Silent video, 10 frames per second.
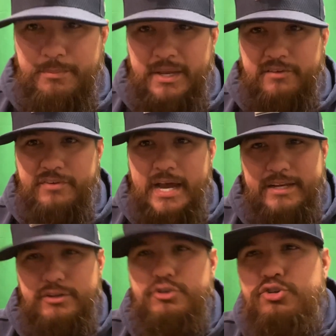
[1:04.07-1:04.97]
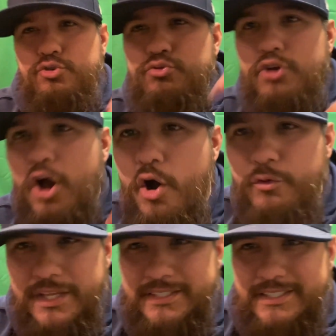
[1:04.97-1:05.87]
big fight. You know
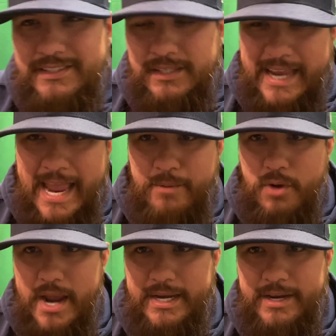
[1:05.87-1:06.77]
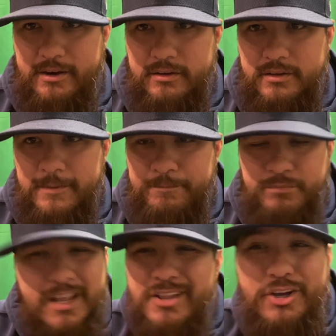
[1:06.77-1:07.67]
this is the game right here.
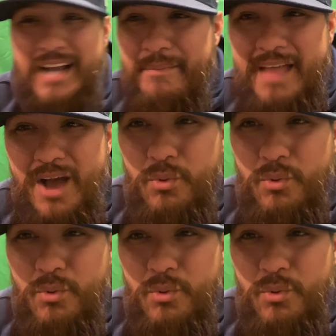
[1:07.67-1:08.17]
Look, I'm not